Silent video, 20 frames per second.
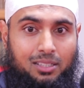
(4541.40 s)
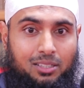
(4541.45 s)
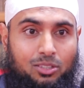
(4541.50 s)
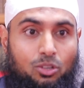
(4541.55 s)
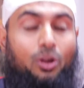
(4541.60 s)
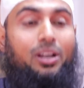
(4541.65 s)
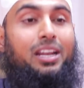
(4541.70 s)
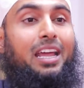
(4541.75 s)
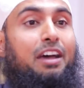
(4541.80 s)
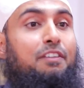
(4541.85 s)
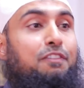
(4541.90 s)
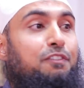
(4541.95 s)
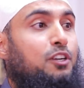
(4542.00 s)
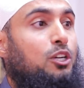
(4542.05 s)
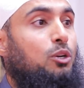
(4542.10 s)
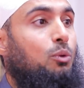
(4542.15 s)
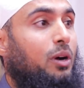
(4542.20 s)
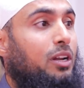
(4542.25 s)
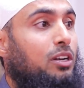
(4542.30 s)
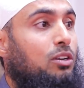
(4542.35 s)
Not
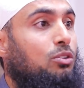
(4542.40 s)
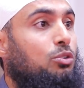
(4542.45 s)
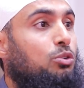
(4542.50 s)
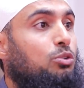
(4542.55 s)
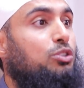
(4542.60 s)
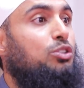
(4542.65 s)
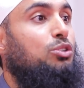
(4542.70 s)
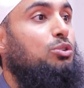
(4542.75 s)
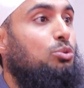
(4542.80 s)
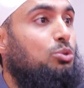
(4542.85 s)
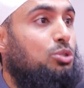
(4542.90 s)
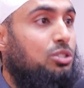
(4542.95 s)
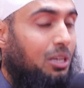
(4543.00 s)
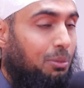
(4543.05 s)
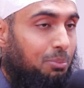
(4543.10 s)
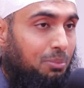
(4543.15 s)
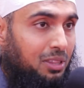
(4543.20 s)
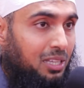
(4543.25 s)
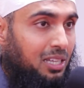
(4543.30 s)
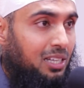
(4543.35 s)
everyone who knew
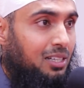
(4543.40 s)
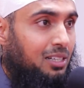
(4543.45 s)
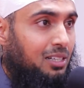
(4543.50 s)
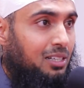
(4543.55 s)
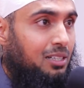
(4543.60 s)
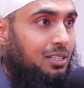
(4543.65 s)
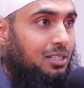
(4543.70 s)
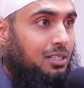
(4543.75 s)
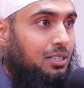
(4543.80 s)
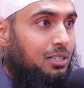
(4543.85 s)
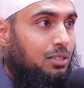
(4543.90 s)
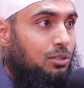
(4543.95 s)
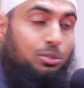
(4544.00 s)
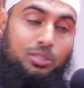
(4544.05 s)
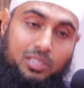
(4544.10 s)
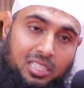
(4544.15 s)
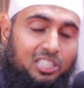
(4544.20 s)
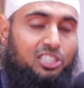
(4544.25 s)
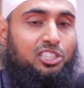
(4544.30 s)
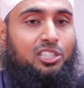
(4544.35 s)
something
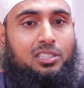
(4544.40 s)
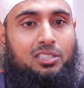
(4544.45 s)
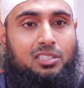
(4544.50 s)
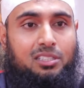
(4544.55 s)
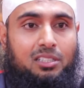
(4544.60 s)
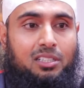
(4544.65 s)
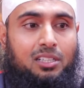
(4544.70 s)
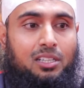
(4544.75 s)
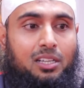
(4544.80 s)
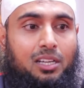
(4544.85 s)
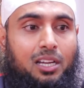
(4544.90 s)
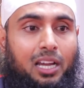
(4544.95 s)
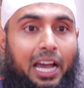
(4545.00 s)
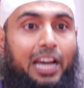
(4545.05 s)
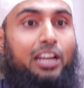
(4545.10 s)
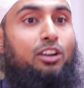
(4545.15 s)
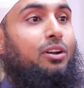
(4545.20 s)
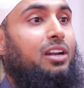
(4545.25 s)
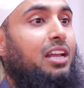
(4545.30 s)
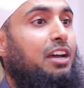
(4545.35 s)
could teach it.
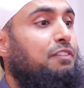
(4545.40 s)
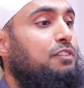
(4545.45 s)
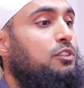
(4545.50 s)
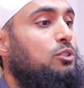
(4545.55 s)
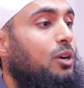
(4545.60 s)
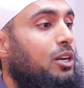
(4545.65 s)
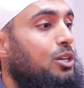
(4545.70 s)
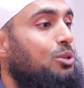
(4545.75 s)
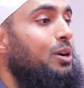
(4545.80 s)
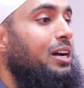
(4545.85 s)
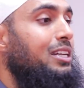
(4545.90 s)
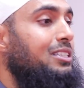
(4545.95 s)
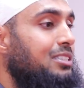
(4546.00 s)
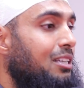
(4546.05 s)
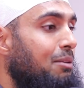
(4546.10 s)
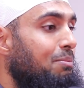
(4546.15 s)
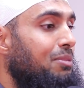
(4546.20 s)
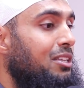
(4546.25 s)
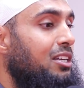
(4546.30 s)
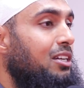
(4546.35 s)
And not everyone who had
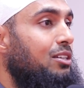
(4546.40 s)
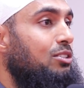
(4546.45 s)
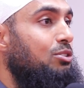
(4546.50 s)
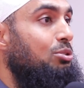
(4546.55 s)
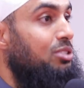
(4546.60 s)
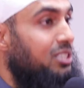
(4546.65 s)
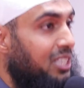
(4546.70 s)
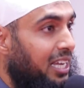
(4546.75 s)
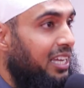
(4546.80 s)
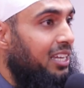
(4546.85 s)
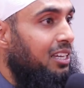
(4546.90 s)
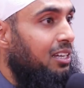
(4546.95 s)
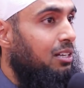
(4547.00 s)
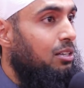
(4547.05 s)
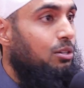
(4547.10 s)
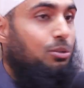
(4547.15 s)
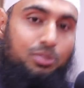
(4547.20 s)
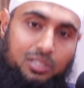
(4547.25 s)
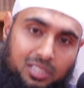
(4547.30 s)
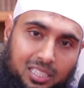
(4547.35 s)
something to say
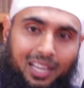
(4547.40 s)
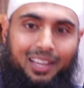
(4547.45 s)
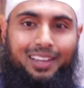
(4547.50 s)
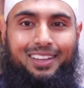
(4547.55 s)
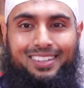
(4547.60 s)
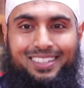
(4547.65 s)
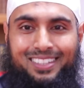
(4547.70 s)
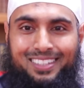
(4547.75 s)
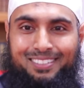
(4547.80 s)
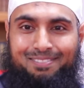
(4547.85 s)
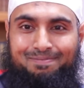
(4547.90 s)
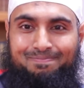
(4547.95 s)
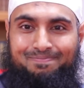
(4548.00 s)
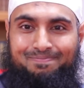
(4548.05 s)
could say it.